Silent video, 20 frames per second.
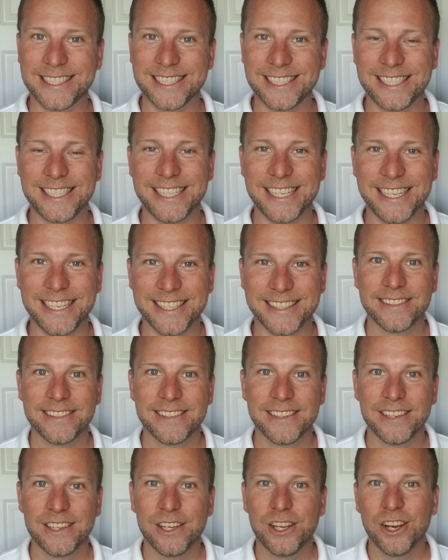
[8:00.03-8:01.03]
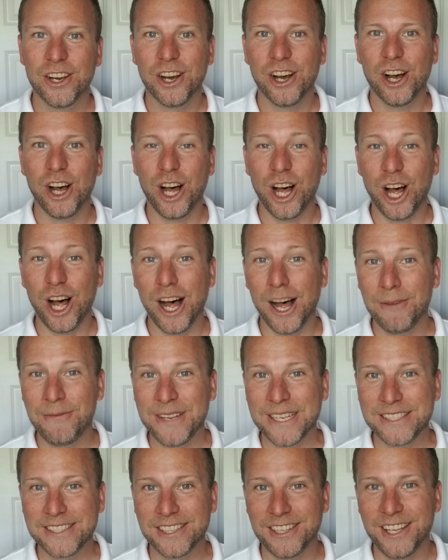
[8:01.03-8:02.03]
to see.
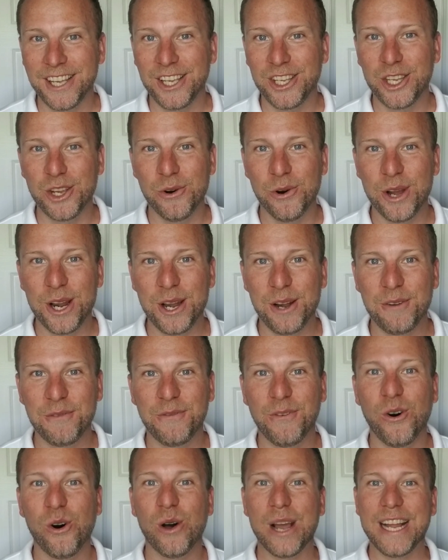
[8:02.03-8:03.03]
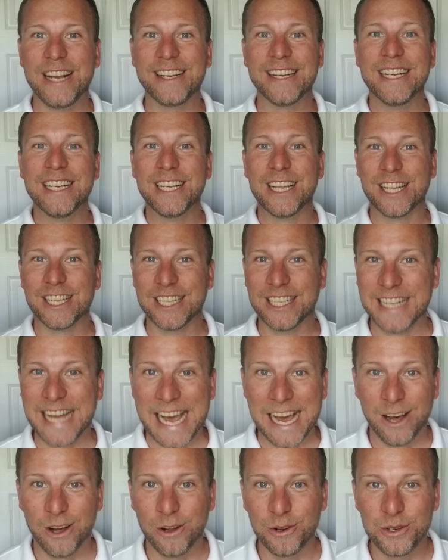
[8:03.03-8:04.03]
Obviously, you want to avoid
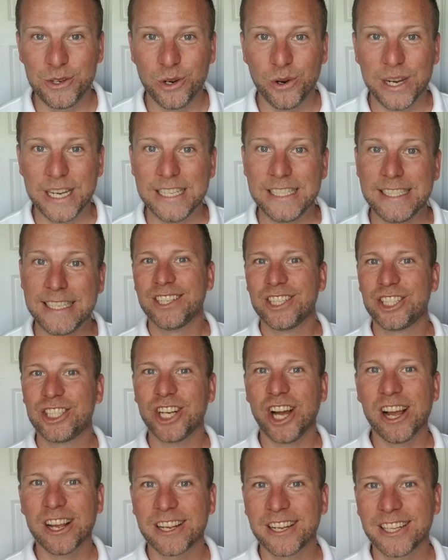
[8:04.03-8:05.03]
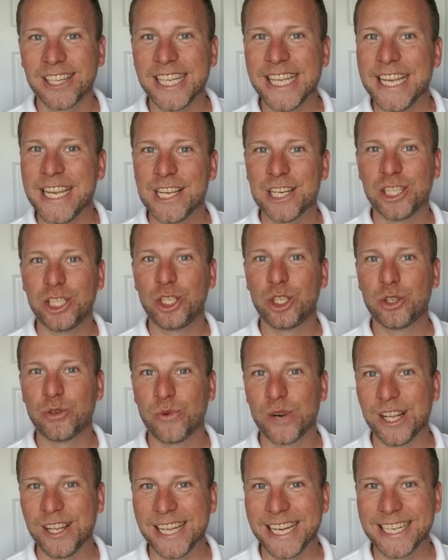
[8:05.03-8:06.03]
loud noises, shockingly
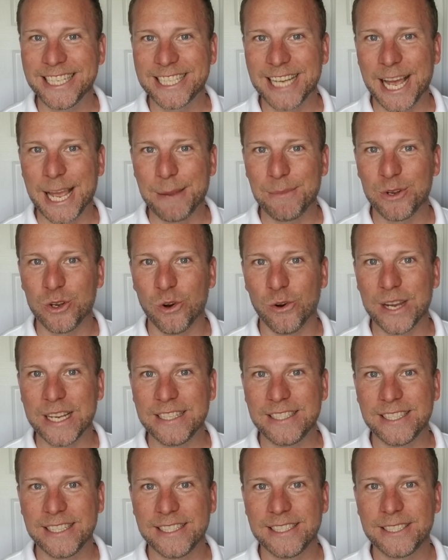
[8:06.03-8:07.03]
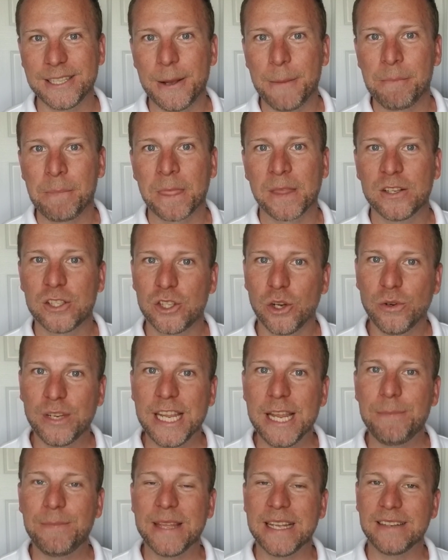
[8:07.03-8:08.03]
shrilling type noises. So
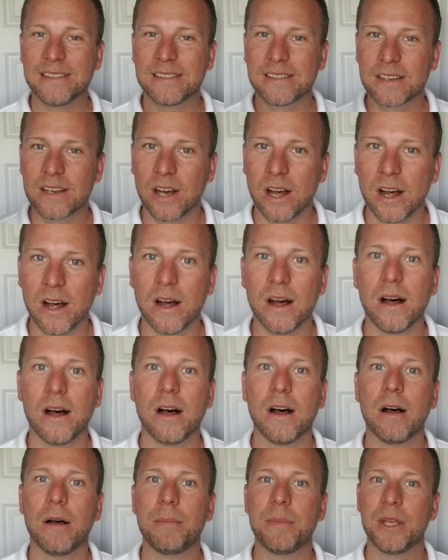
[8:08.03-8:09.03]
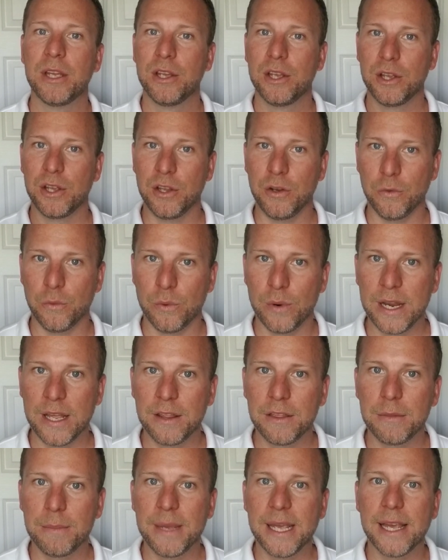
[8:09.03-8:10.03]
keep things calm and
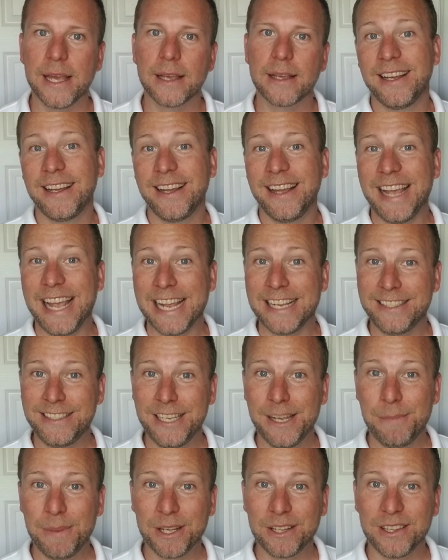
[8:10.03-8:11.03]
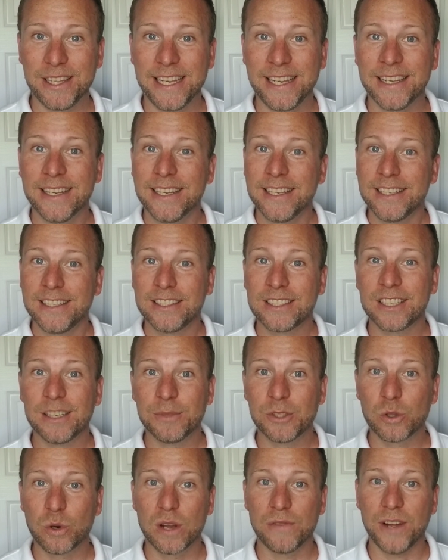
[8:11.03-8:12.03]
rhythmic, and typically some
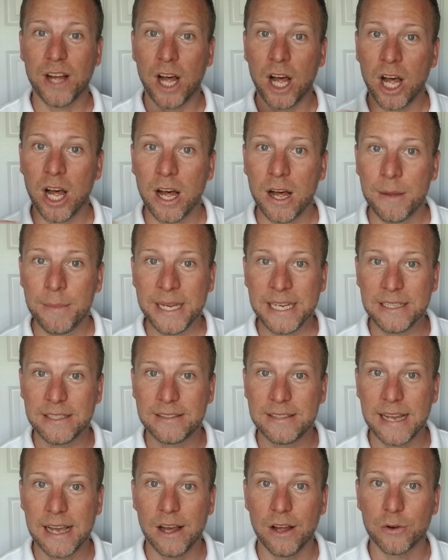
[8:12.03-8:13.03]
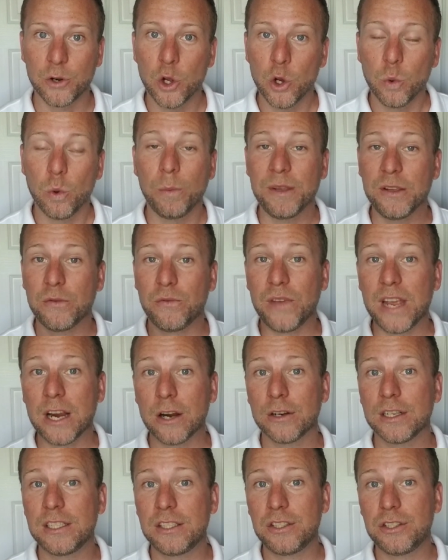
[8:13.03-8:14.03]
sort of a humming sound will be
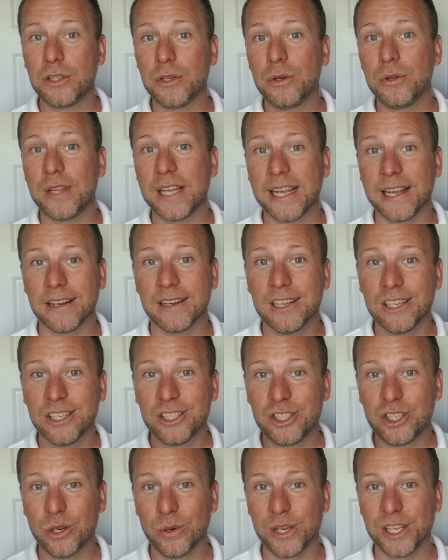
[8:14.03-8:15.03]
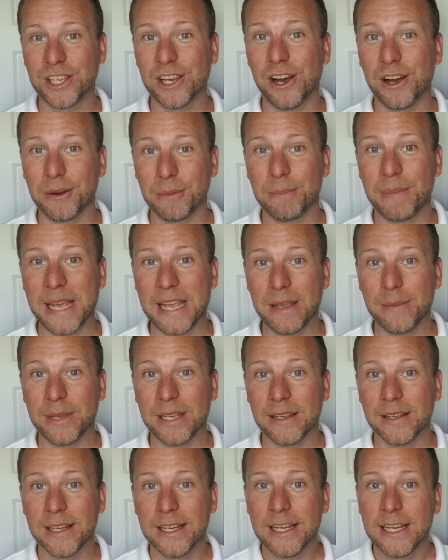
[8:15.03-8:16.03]
very soothing to a young
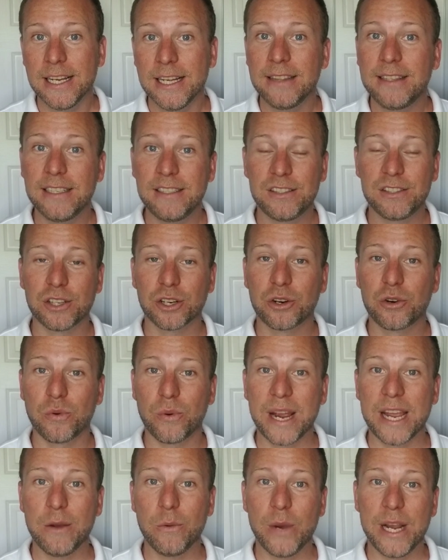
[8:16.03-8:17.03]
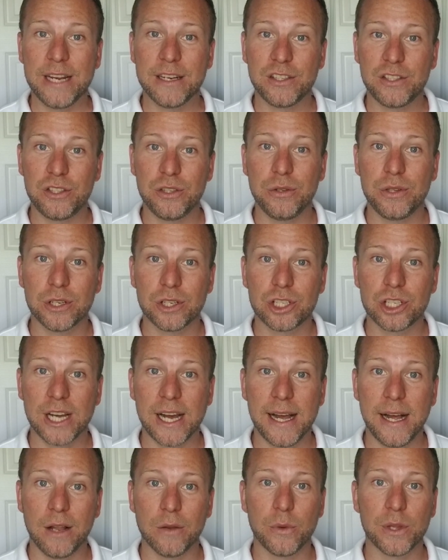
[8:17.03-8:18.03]
baby. This is a great way to soothe your
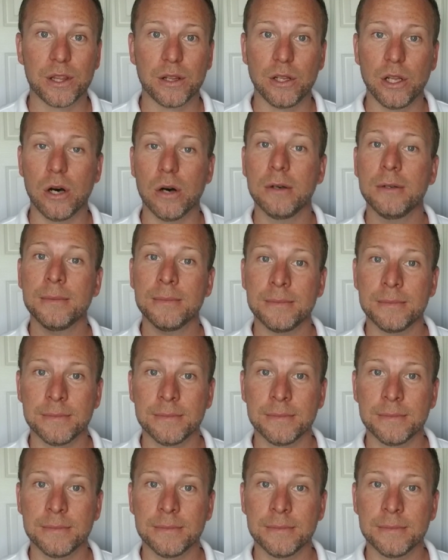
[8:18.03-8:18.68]
child with a low